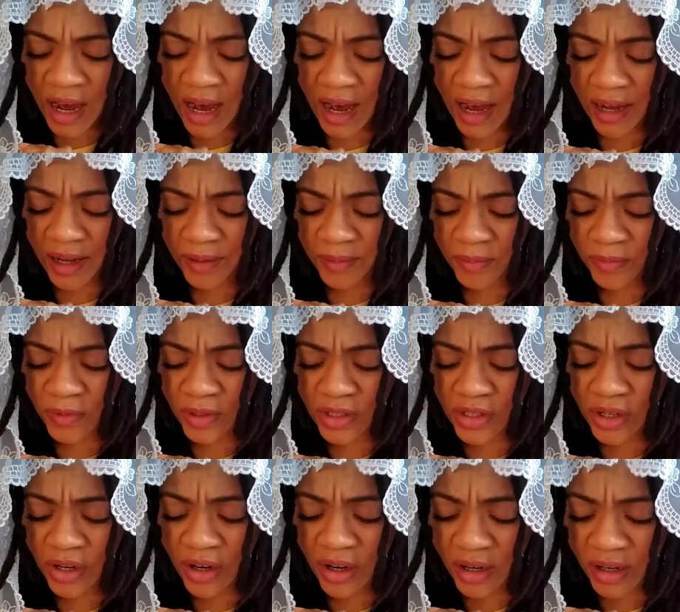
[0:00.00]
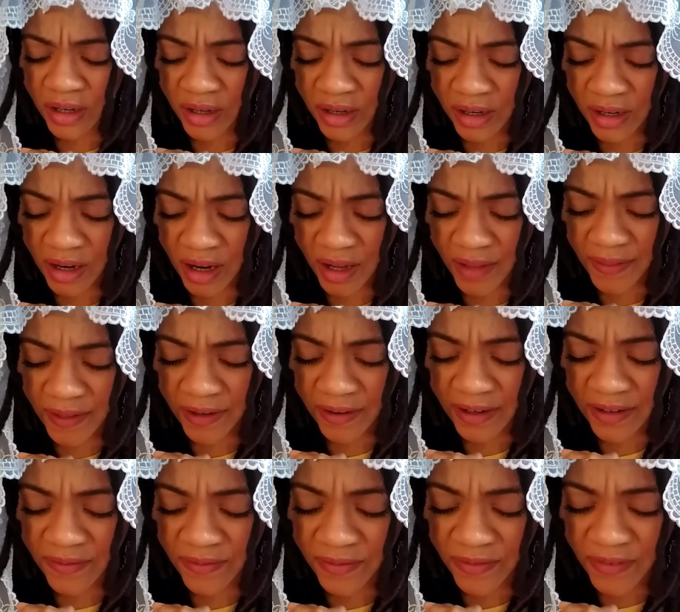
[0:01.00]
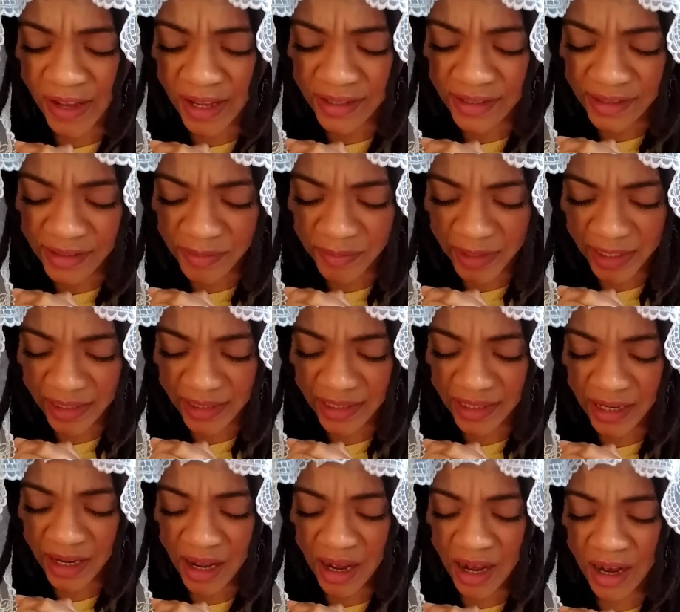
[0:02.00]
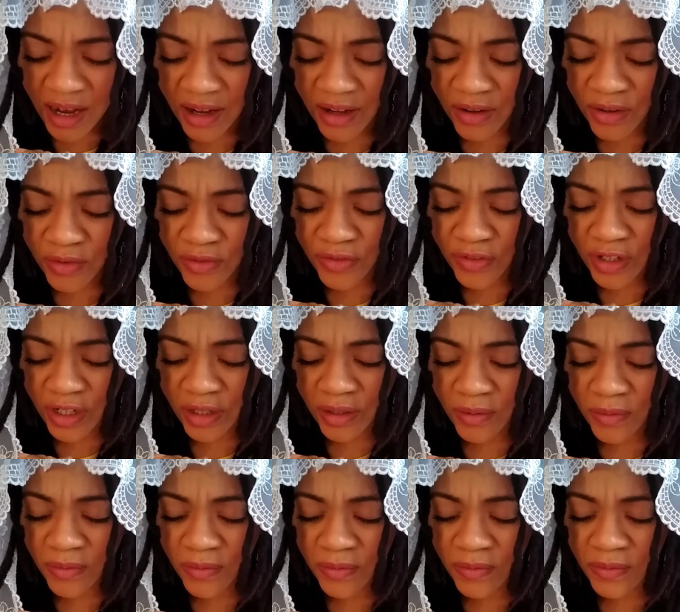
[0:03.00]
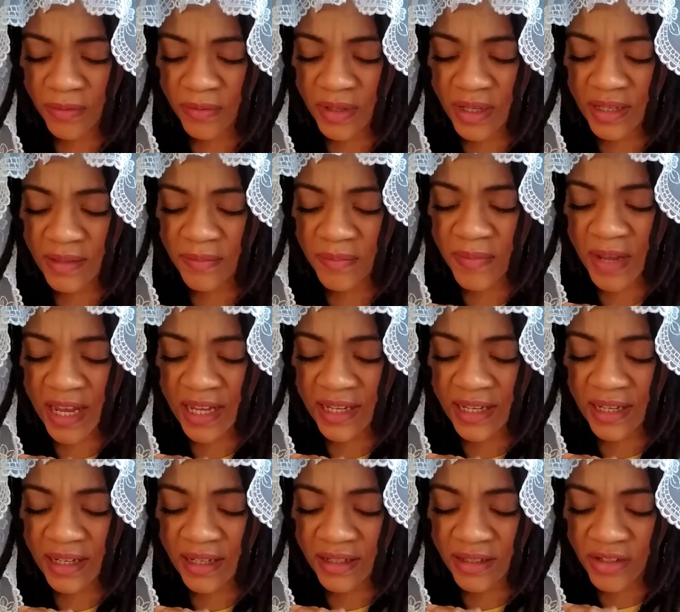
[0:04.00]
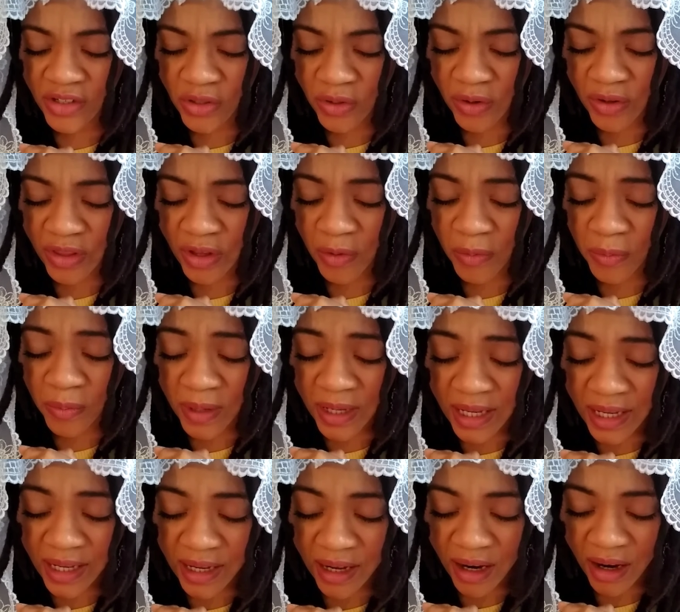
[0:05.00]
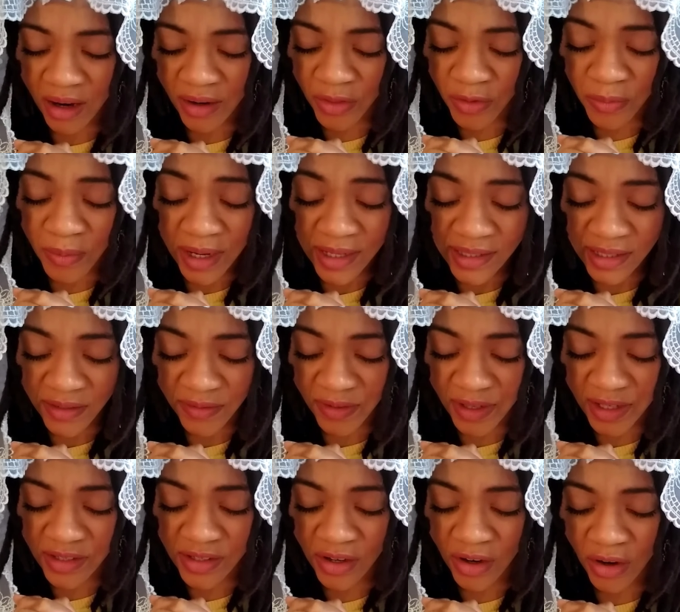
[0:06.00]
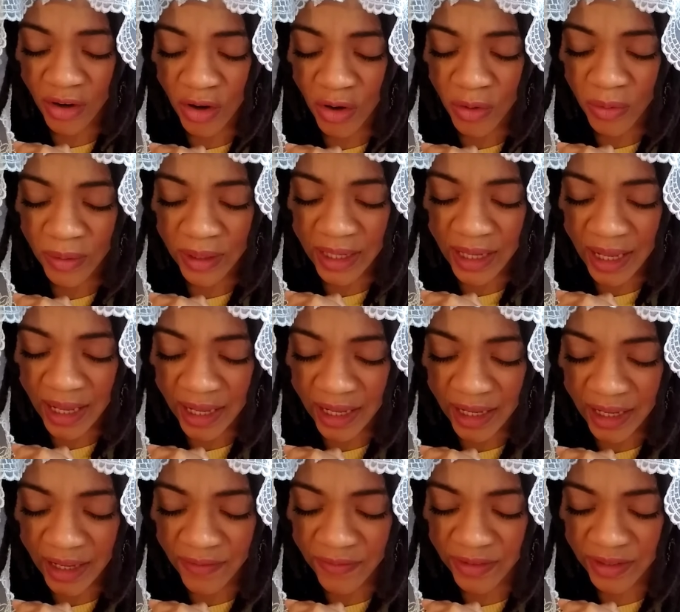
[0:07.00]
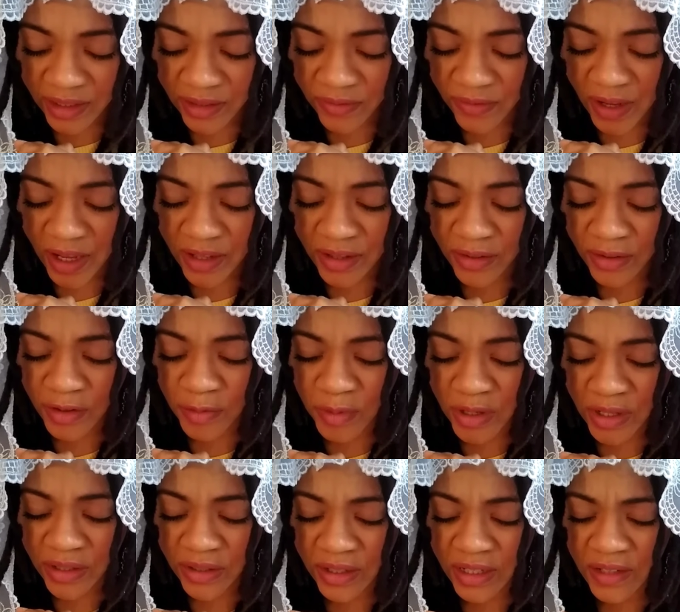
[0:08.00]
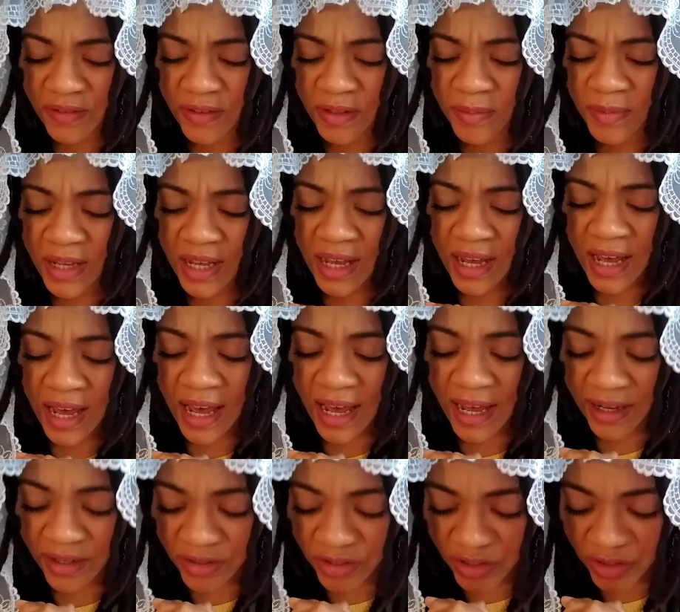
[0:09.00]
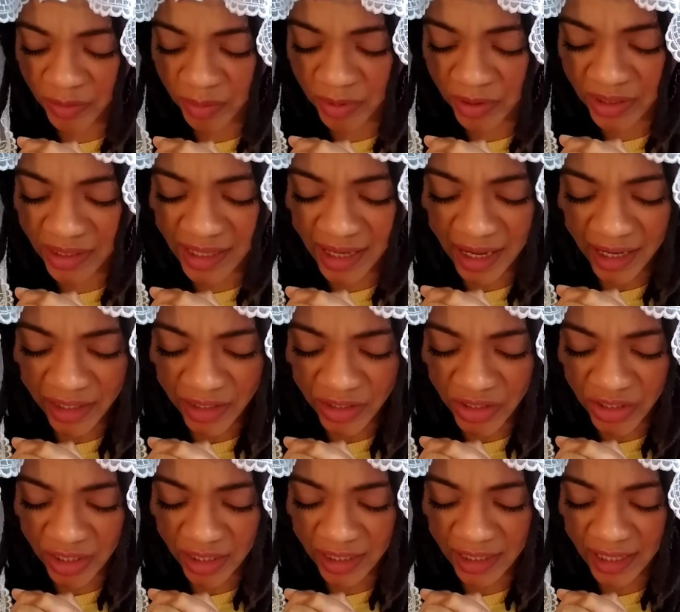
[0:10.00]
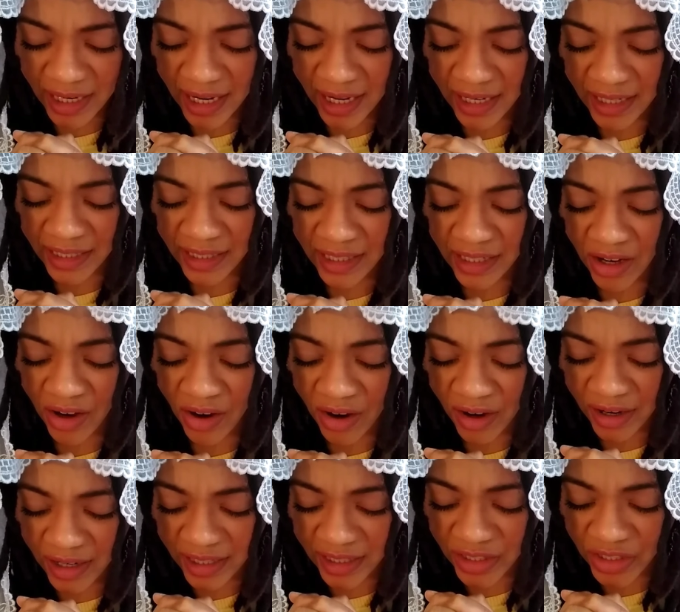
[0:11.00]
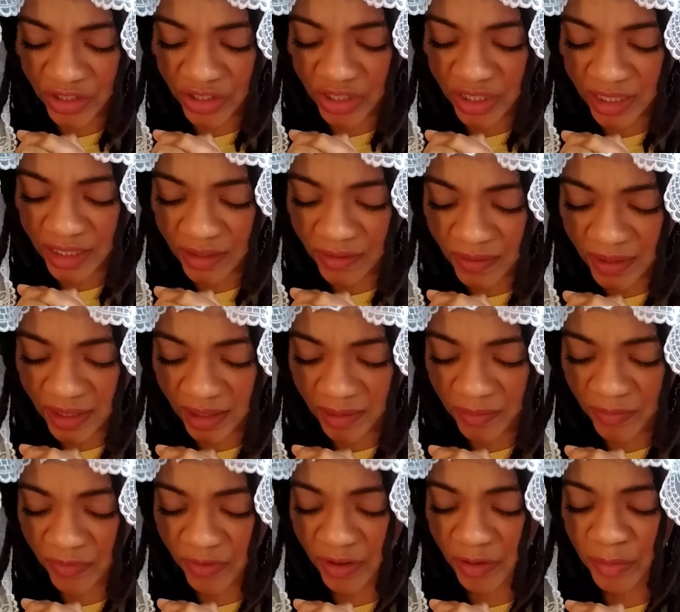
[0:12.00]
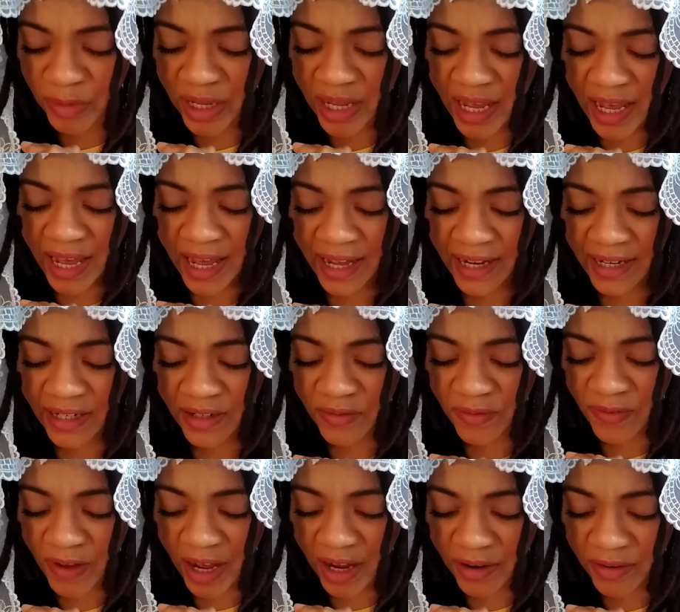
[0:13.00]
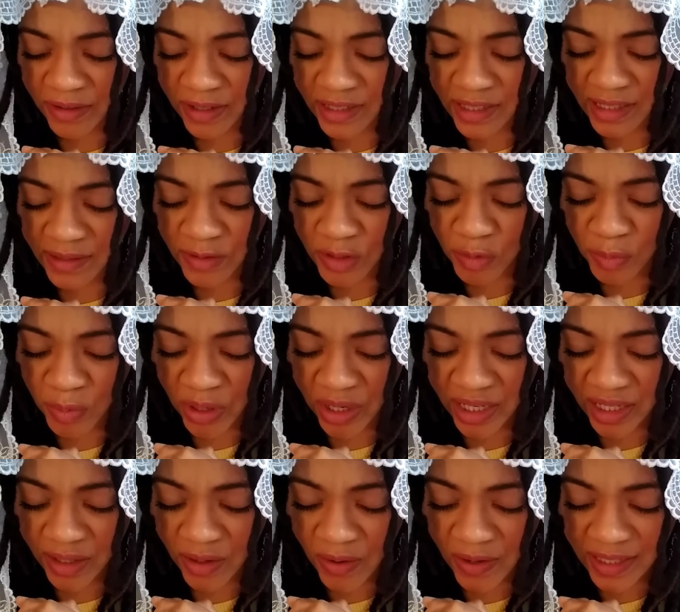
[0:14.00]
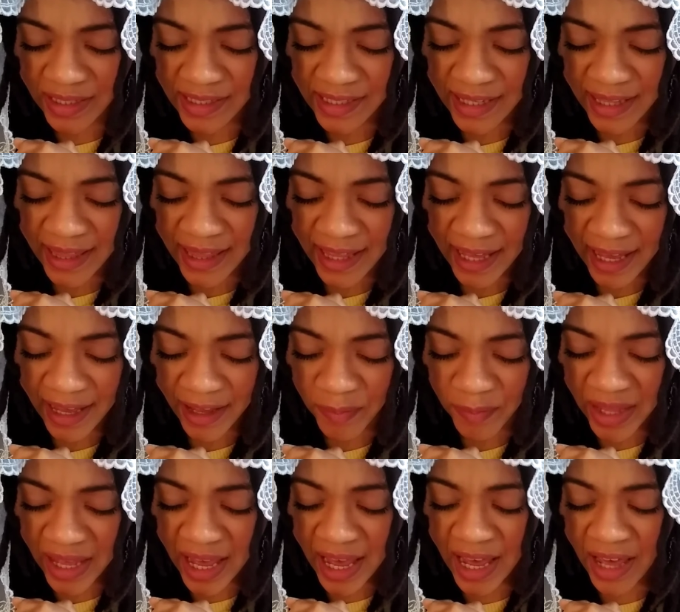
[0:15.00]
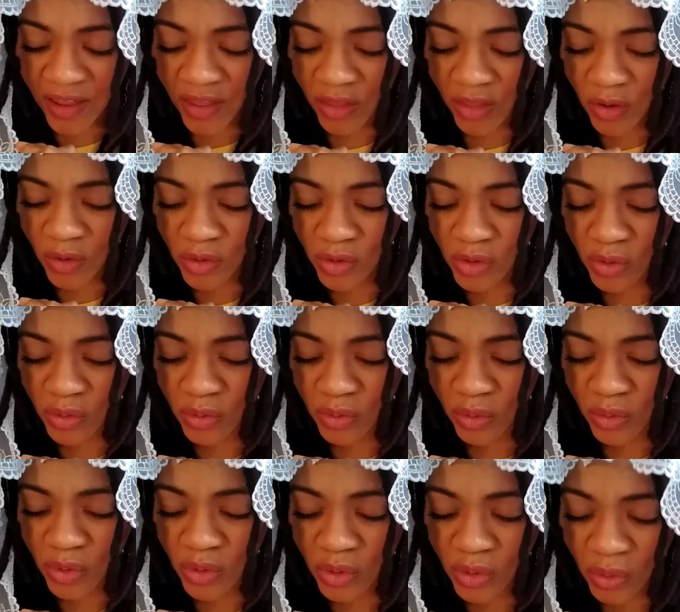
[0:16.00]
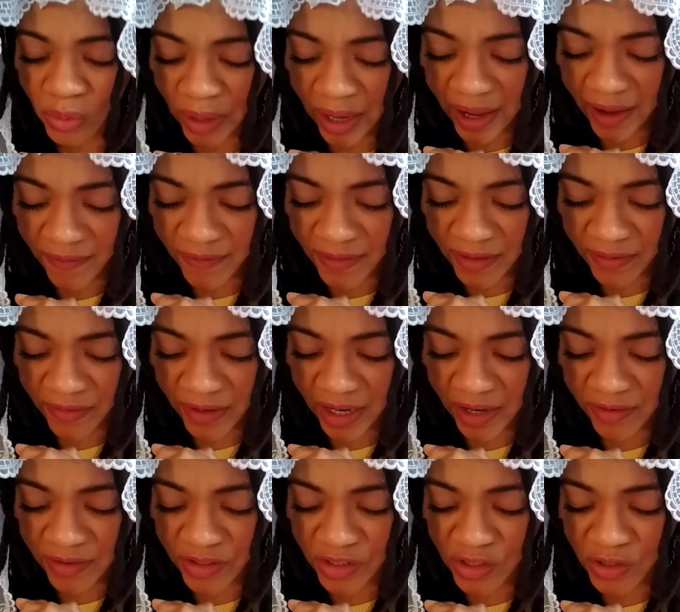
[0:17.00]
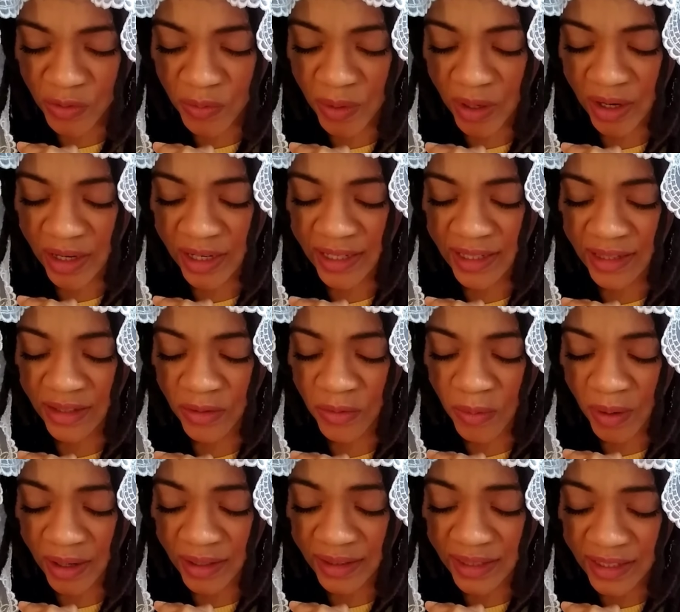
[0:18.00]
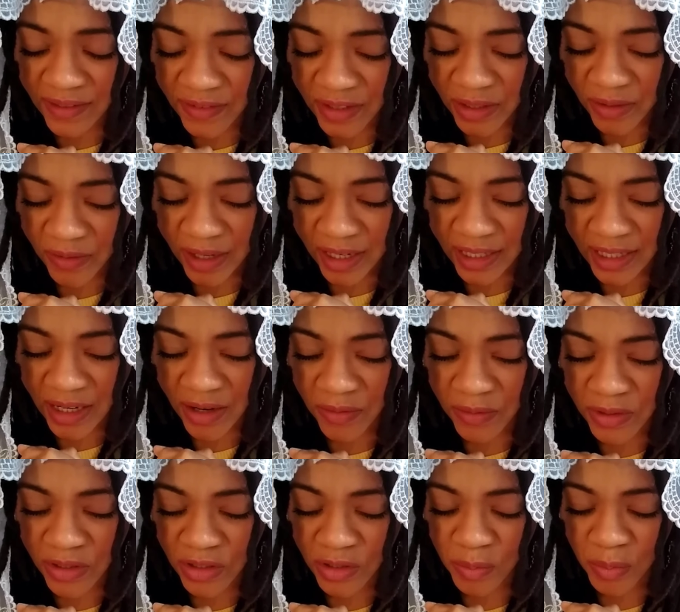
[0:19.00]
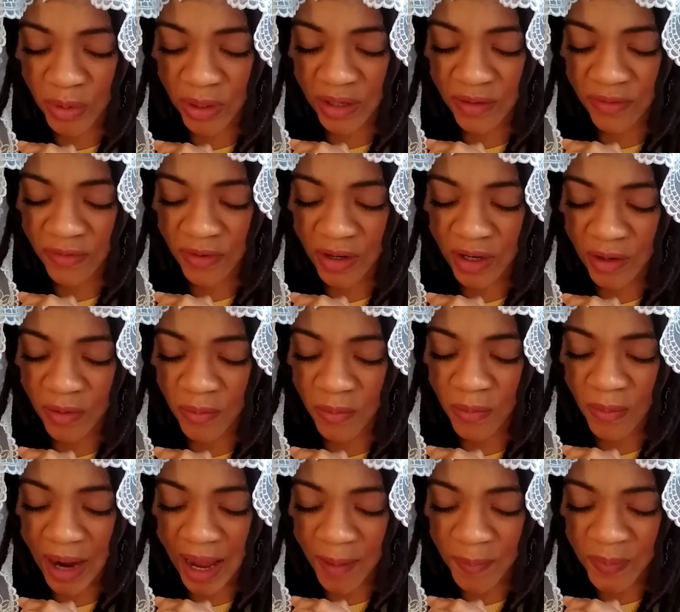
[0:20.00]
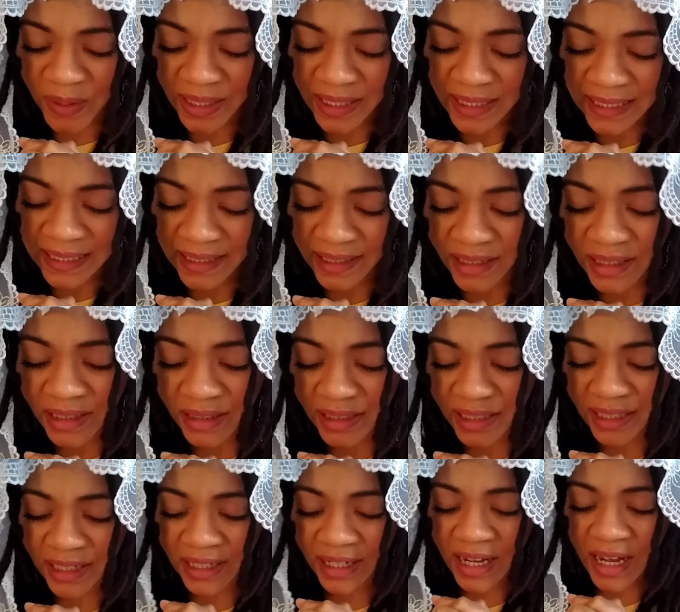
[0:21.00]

return on their investment of making sure that the rest of us are okay, Heavenly Father and Mother. Give them extra protection and guard and shield them from any virus spreading onto them. And those who do have the virus, who are living right now, we just pray for a rapid healing,